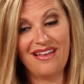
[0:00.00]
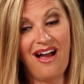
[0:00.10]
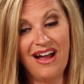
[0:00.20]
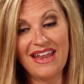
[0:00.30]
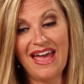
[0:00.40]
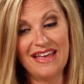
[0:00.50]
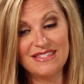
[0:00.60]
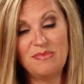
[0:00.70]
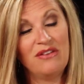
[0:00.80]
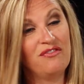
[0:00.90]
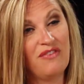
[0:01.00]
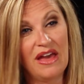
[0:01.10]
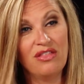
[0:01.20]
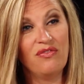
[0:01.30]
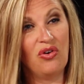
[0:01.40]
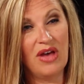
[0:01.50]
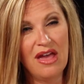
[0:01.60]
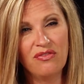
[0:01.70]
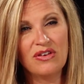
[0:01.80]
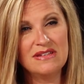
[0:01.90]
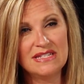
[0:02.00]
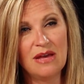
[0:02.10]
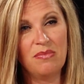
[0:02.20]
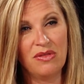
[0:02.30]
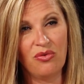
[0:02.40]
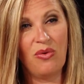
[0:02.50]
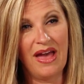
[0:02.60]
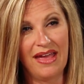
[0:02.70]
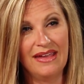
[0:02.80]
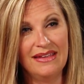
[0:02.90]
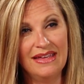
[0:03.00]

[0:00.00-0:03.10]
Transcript: God has been faithful every step of the way.